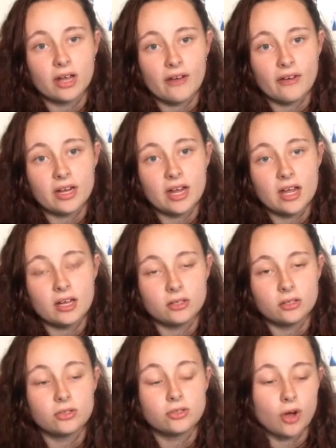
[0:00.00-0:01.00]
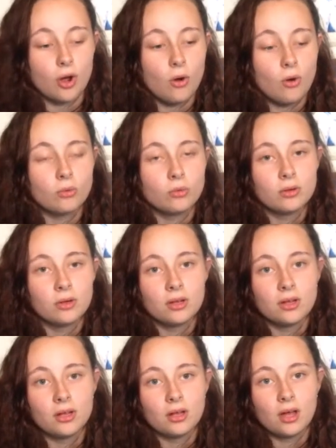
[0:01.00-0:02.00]
Carrie-Anne Joel
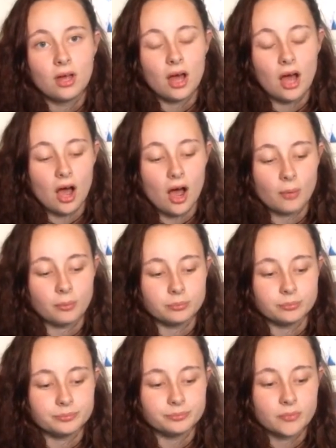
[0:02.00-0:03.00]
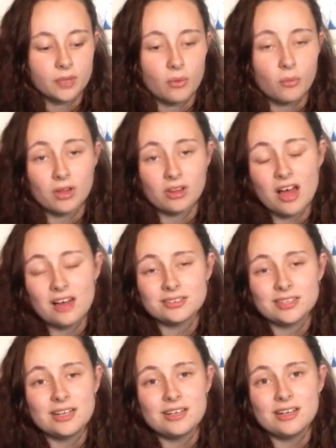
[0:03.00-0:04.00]
were last
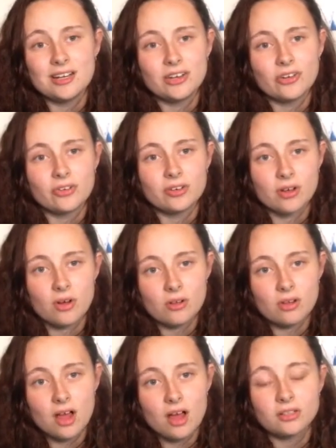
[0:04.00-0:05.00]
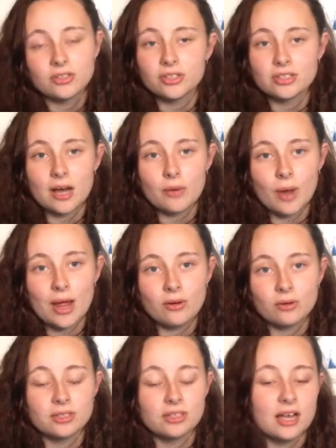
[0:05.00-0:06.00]
seen in Cronulla, New South
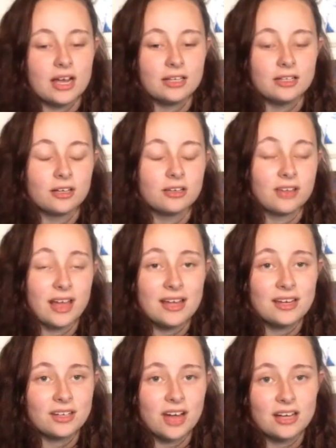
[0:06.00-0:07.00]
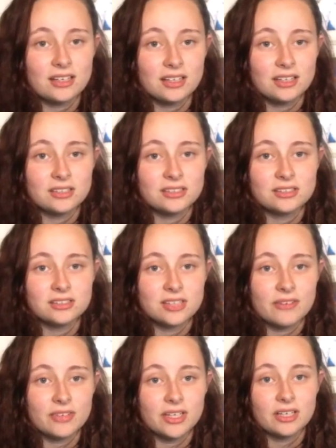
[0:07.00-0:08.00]
Wales in either late
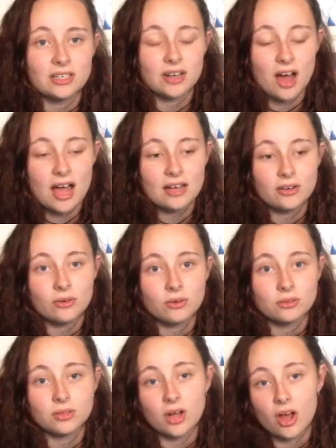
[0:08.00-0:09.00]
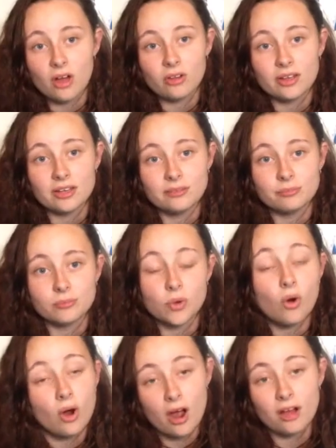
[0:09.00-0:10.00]
1979
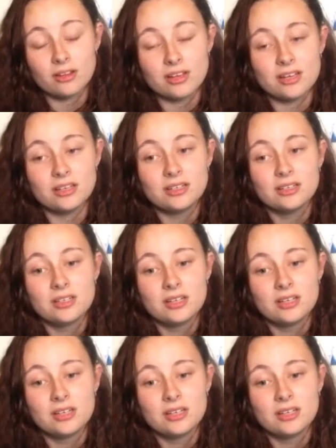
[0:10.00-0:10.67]
or early